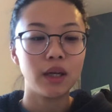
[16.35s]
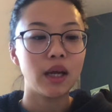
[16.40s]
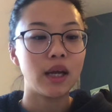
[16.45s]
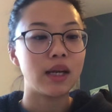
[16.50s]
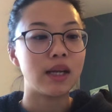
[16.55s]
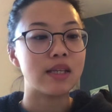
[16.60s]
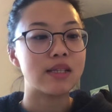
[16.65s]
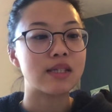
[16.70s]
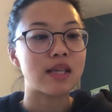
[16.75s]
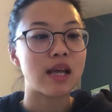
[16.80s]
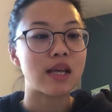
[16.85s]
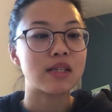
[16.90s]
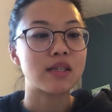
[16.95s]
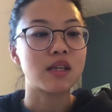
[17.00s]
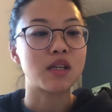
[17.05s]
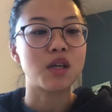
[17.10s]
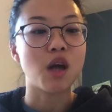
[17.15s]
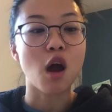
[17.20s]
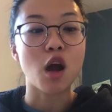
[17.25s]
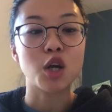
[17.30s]
And it says,
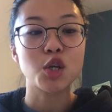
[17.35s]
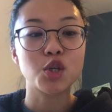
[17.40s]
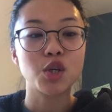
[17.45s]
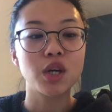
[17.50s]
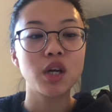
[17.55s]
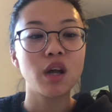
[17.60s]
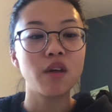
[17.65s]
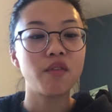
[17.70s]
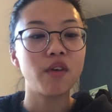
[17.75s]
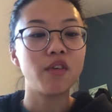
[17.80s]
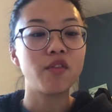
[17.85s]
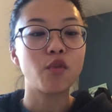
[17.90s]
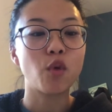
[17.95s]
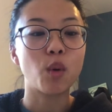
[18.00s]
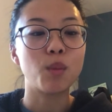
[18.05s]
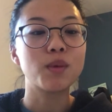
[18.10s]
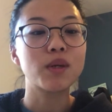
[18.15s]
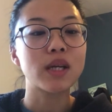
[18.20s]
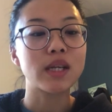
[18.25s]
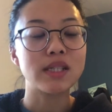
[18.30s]
the doctrine of
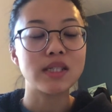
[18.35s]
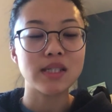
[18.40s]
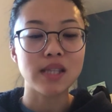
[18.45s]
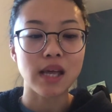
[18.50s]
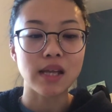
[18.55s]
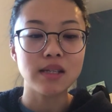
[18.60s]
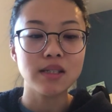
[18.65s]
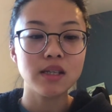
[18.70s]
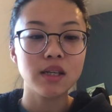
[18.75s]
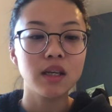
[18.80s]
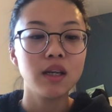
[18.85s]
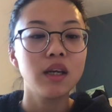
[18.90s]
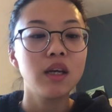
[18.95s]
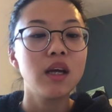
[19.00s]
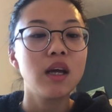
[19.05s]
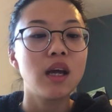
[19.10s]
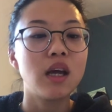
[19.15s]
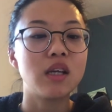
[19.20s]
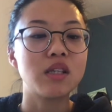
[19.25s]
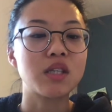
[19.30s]
informed consent,
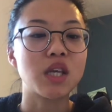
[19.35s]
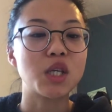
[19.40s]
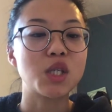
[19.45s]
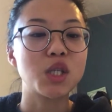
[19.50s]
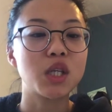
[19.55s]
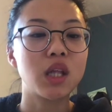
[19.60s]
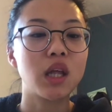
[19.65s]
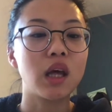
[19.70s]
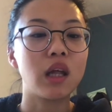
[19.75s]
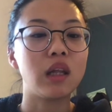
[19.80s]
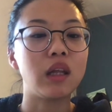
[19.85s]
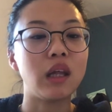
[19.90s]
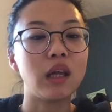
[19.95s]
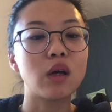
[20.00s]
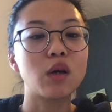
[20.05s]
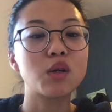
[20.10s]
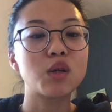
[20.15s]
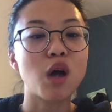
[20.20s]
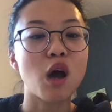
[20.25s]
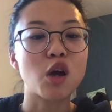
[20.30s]
essentially a
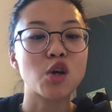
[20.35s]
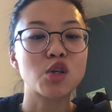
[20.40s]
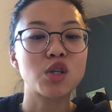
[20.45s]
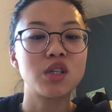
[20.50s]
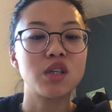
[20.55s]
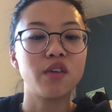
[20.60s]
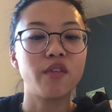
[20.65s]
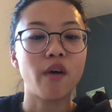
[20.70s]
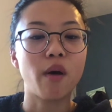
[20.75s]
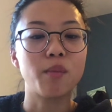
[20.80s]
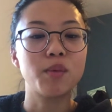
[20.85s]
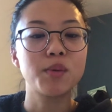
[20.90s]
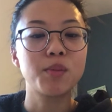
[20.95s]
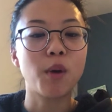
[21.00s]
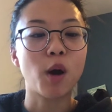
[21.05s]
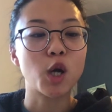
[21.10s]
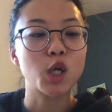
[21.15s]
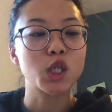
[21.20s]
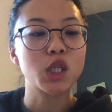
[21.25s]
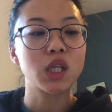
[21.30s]
legal doctrine developed
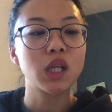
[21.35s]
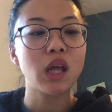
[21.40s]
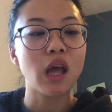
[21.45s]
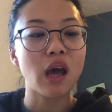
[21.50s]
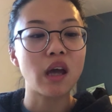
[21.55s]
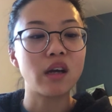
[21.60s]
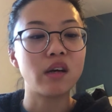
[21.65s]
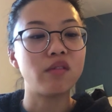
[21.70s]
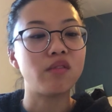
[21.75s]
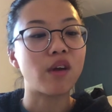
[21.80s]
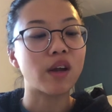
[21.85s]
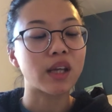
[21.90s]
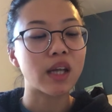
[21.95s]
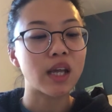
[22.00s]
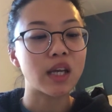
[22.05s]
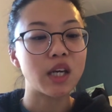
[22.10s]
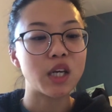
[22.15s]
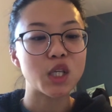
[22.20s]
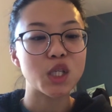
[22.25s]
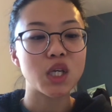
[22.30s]
partially out of
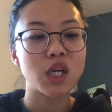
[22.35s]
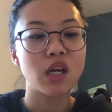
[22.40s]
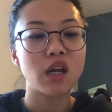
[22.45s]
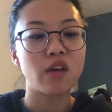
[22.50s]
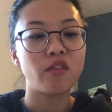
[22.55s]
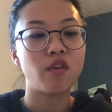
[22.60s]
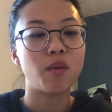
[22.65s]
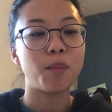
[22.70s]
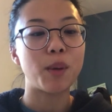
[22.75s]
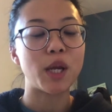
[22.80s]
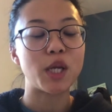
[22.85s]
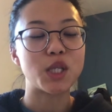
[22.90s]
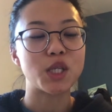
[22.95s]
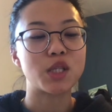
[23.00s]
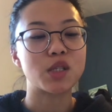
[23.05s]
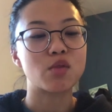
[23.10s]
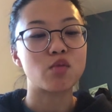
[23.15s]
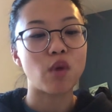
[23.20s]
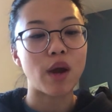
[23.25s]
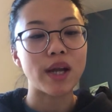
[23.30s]
recognition of a
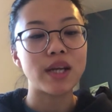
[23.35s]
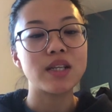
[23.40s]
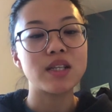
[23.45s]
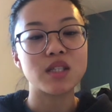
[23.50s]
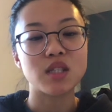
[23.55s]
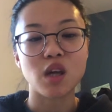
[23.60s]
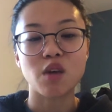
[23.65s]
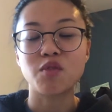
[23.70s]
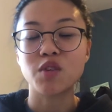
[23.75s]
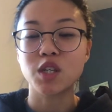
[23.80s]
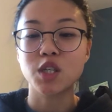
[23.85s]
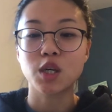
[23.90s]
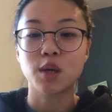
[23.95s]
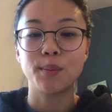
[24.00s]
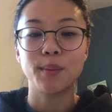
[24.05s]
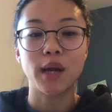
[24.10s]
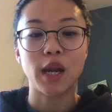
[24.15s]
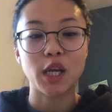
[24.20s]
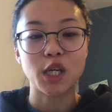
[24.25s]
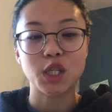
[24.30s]
patient's right to
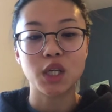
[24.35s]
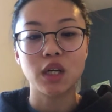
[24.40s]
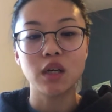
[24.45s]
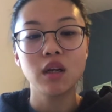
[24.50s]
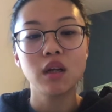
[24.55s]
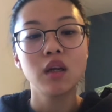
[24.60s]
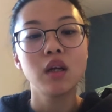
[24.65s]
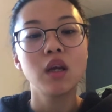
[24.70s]
self-determination